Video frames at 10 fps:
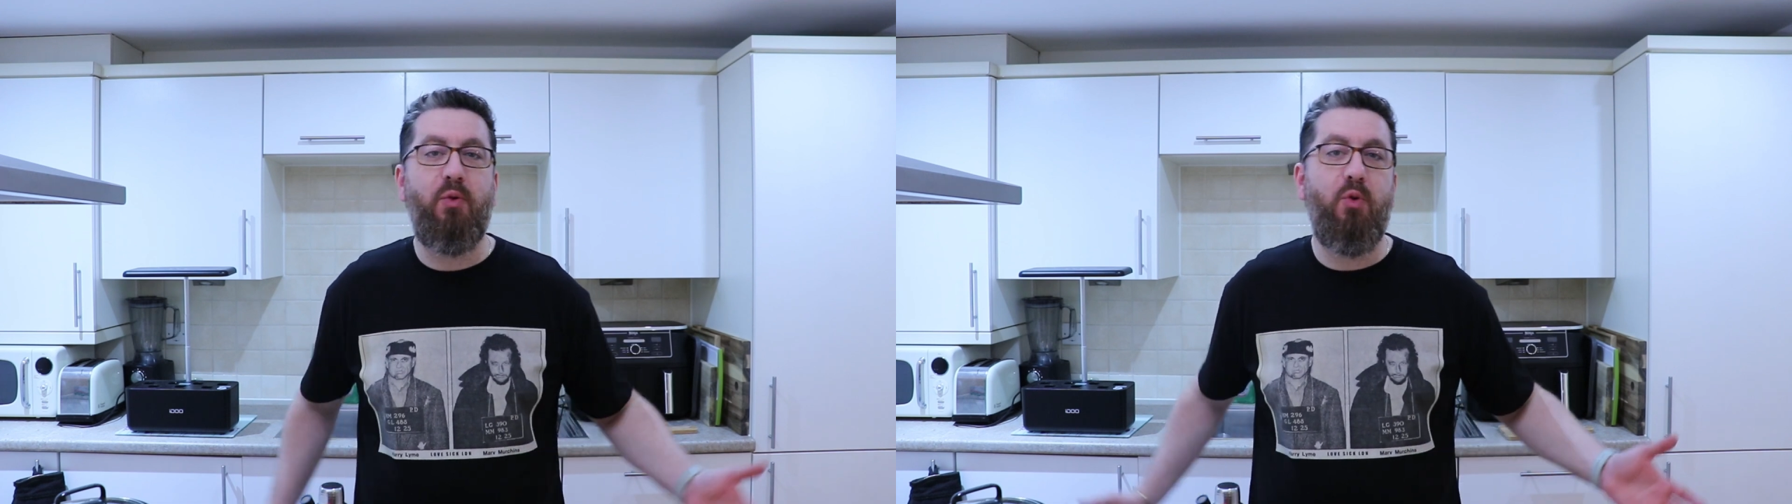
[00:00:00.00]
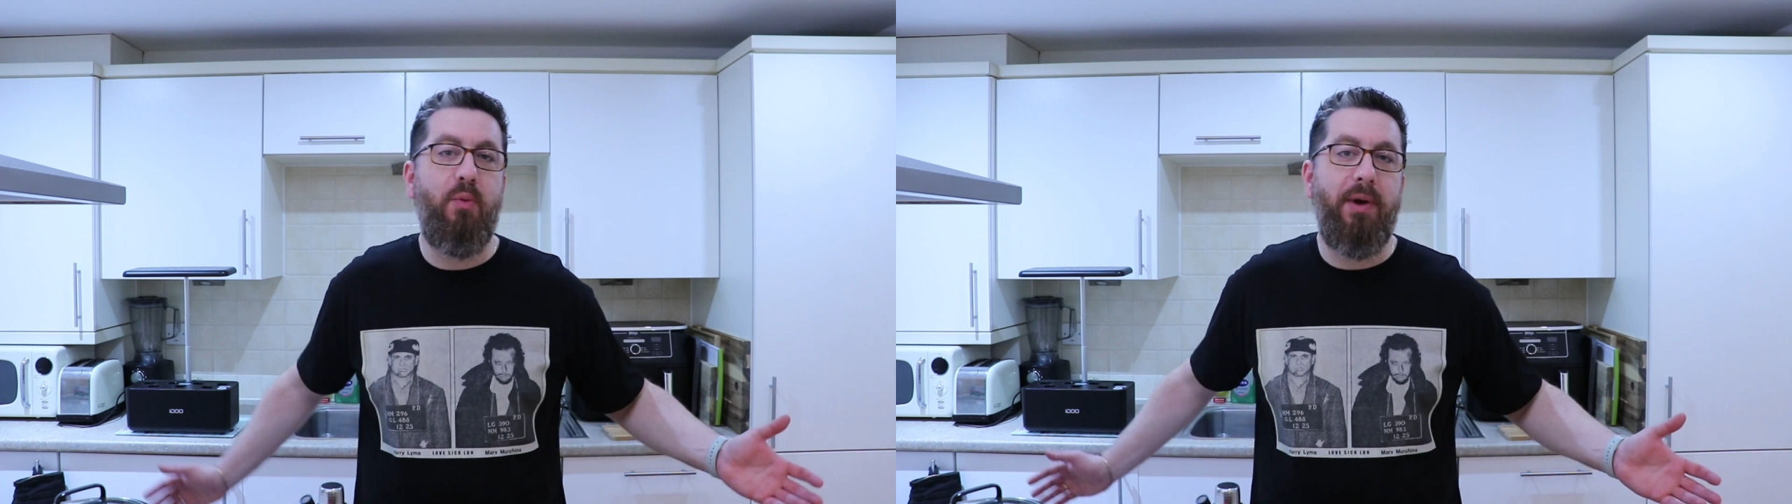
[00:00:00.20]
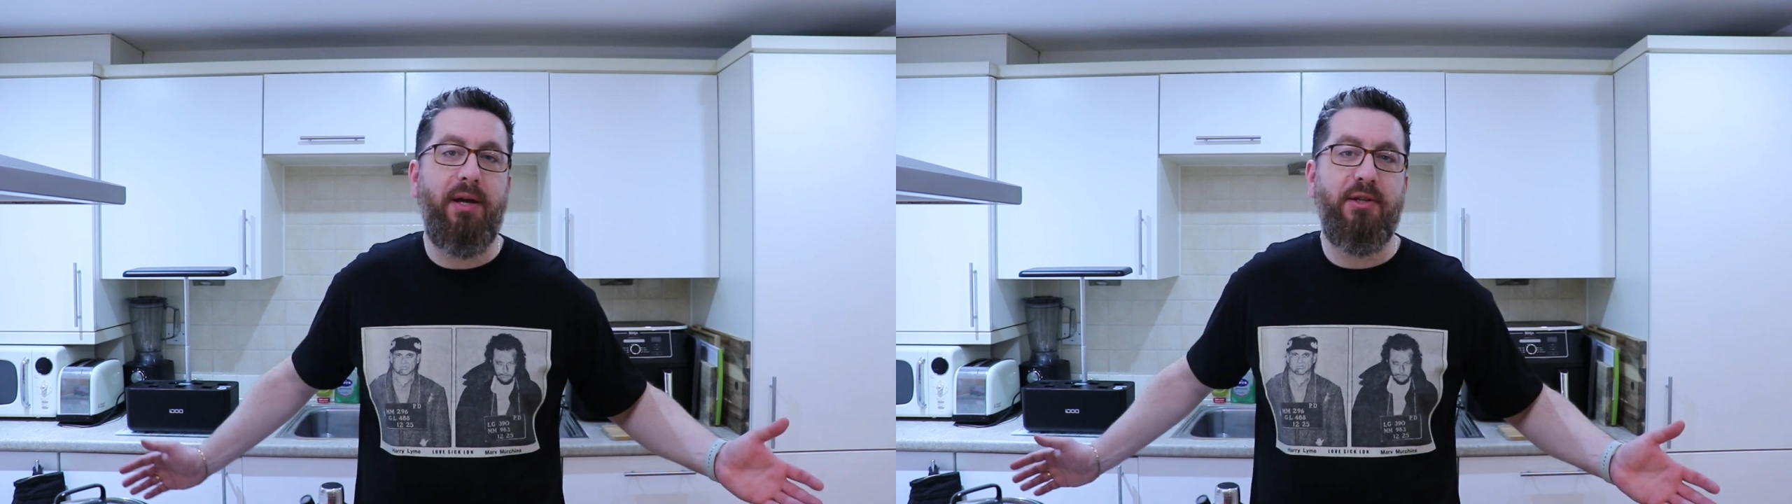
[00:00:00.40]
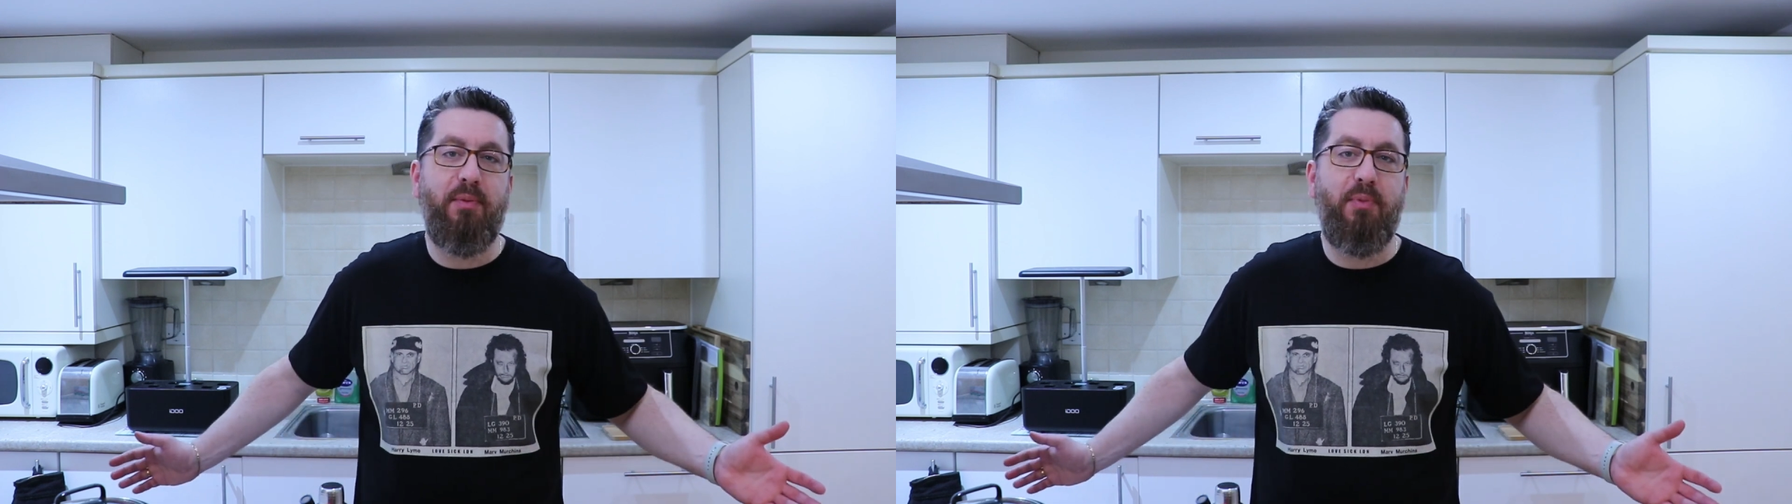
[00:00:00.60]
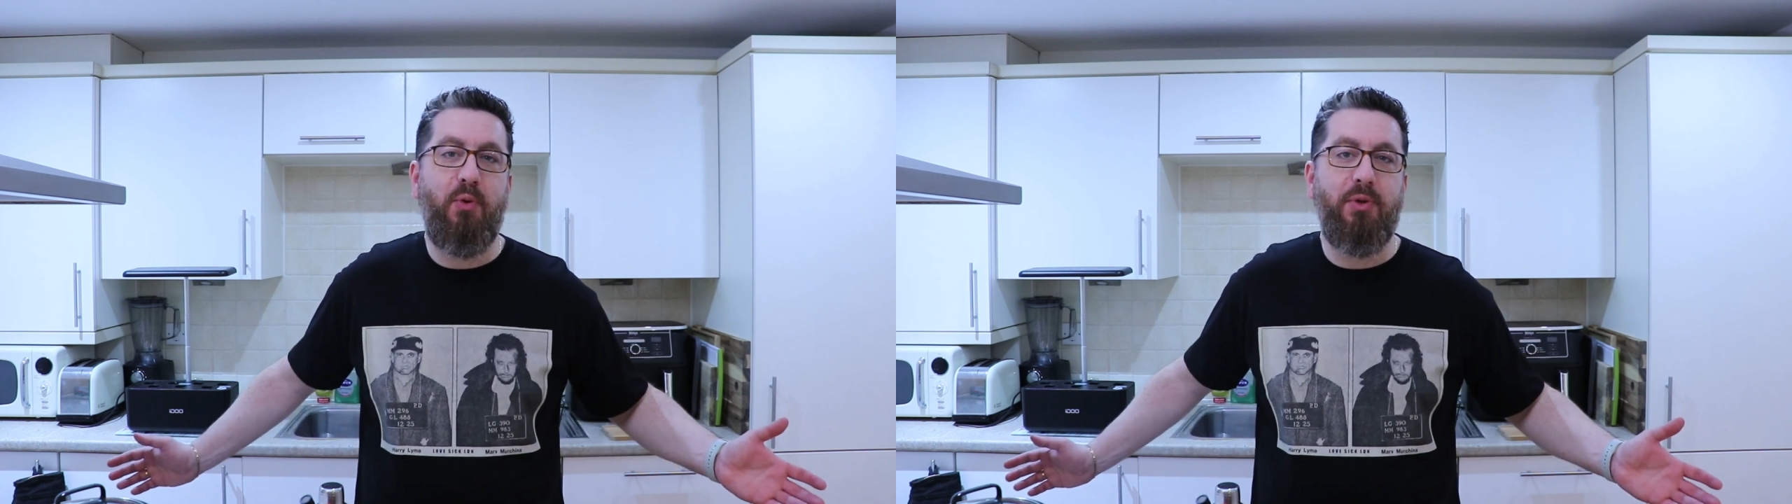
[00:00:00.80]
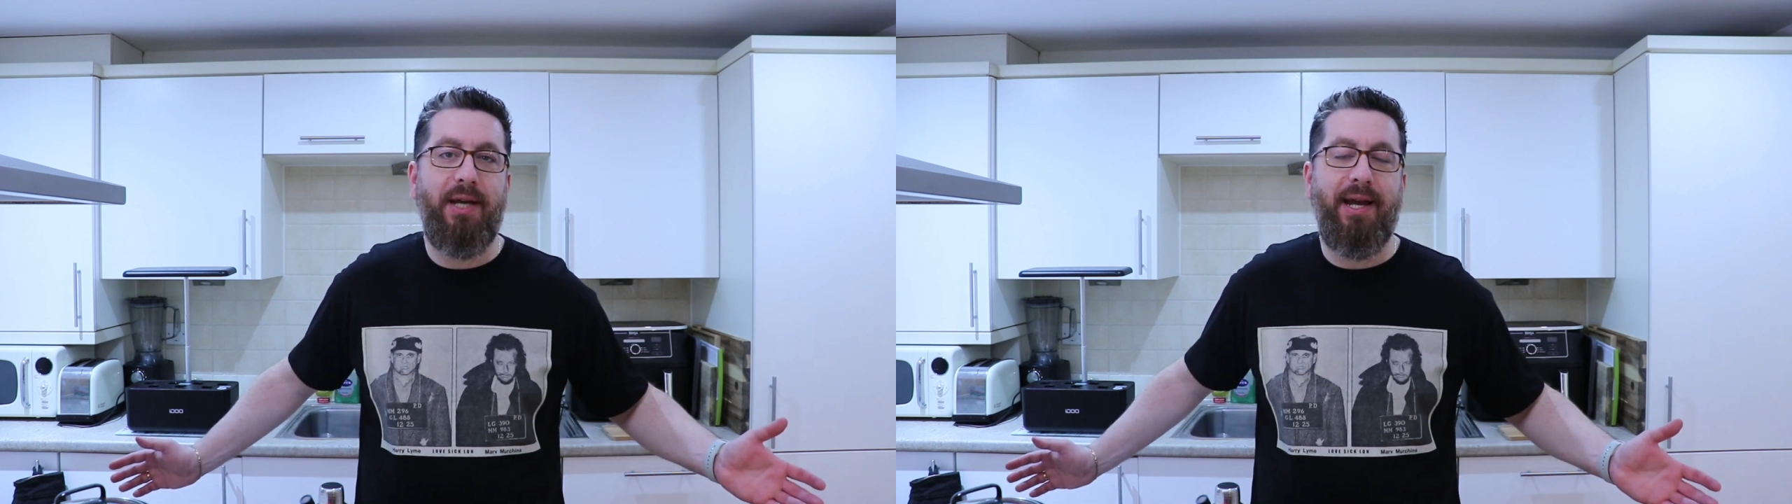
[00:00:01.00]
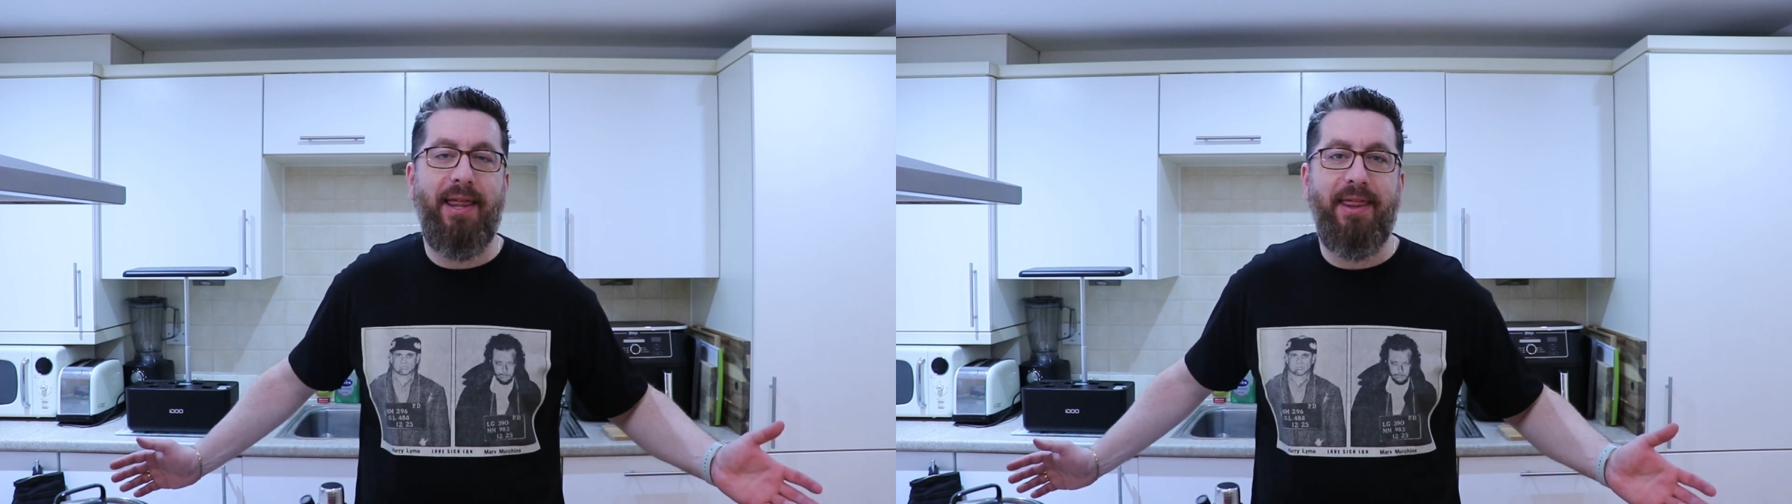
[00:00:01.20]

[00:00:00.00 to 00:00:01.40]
will be supporting